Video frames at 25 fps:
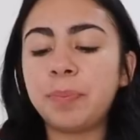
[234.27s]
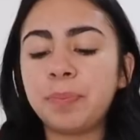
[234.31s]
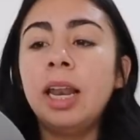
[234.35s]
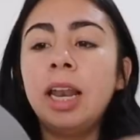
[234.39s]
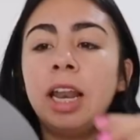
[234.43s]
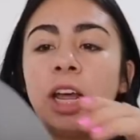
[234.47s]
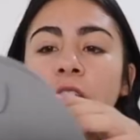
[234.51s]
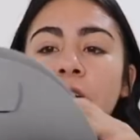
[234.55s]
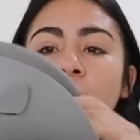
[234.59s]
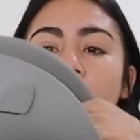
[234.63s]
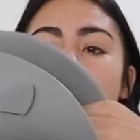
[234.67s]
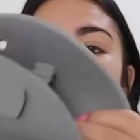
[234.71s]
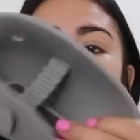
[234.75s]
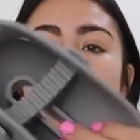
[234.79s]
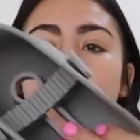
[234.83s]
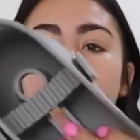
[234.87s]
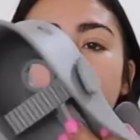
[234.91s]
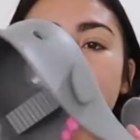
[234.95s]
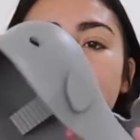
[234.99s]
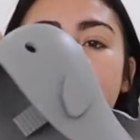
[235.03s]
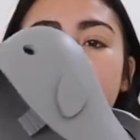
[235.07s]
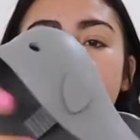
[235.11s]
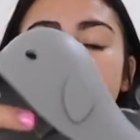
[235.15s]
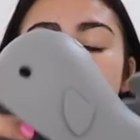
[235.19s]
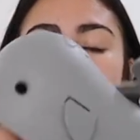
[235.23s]
Le compré a
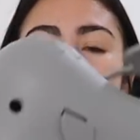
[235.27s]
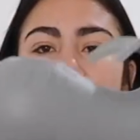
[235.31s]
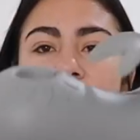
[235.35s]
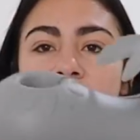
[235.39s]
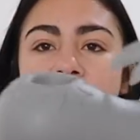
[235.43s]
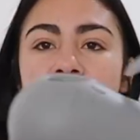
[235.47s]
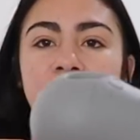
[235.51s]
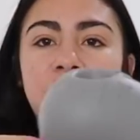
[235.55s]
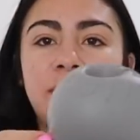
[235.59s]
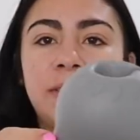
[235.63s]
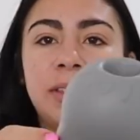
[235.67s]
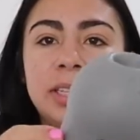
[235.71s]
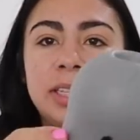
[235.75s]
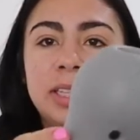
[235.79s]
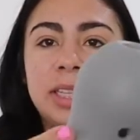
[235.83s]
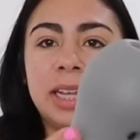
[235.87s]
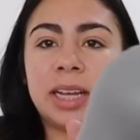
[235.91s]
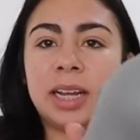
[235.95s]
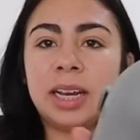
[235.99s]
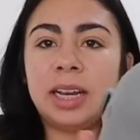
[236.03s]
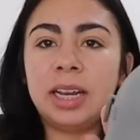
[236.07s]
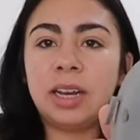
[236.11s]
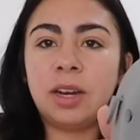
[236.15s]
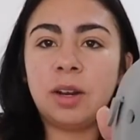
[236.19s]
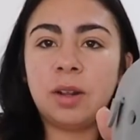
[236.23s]
bunch of stuff. This is
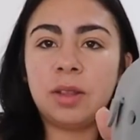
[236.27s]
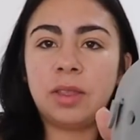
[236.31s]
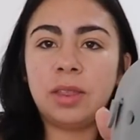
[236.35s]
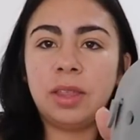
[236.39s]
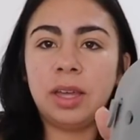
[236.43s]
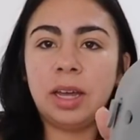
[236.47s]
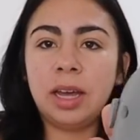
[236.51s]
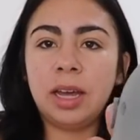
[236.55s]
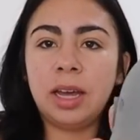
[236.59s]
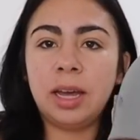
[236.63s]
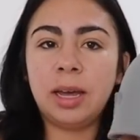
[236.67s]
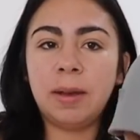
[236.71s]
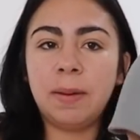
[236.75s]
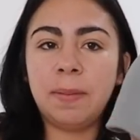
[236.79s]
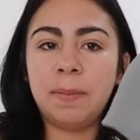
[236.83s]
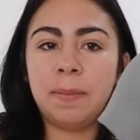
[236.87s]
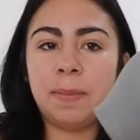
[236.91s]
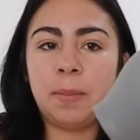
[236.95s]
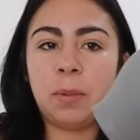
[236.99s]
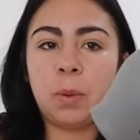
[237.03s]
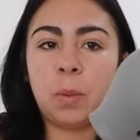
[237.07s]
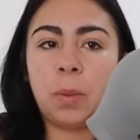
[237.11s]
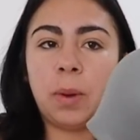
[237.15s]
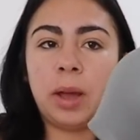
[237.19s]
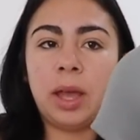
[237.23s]
like a
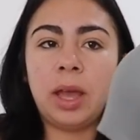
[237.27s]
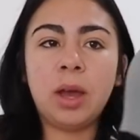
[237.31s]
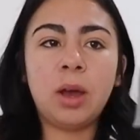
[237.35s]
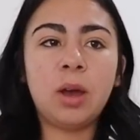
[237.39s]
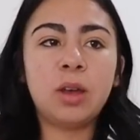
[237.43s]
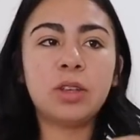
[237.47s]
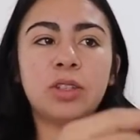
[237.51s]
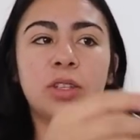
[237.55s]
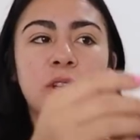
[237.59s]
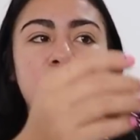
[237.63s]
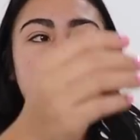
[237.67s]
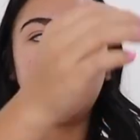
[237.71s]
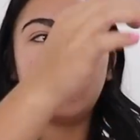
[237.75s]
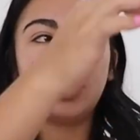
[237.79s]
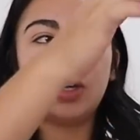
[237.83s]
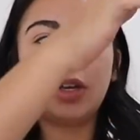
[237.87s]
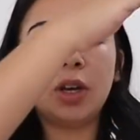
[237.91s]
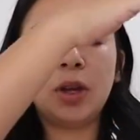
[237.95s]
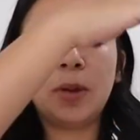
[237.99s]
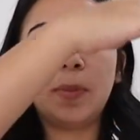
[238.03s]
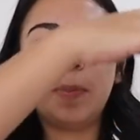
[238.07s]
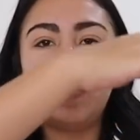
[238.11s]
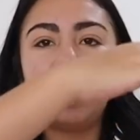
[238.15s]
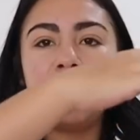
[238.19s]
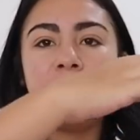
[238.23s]
little well, so you
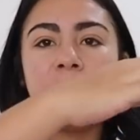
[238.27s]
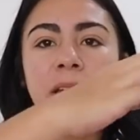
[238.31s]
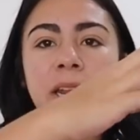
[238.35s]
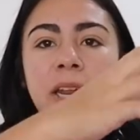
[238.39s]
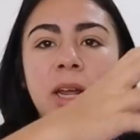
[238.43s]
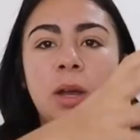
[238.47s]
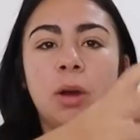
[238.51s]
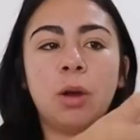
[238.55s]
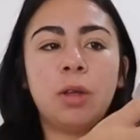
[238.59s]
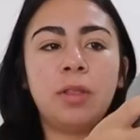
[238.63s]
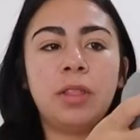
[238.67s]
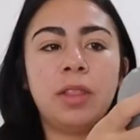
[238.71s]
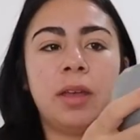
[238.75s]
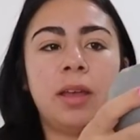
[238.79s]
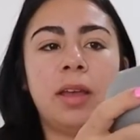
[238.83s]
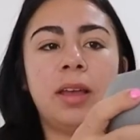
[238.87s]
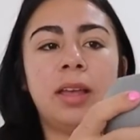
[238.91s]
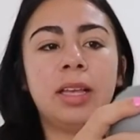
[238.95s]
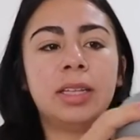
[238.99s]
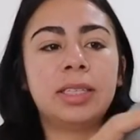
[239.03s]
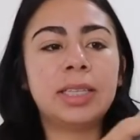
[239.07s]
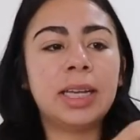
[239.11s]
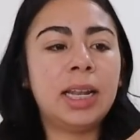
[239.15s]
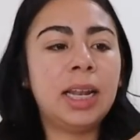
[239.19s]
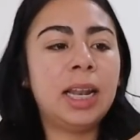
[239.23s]
could put it on
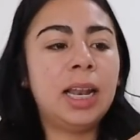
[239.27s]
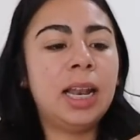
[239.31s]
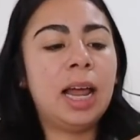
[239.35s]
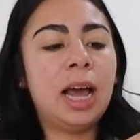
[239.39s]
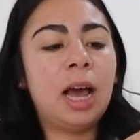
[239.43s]
the sale el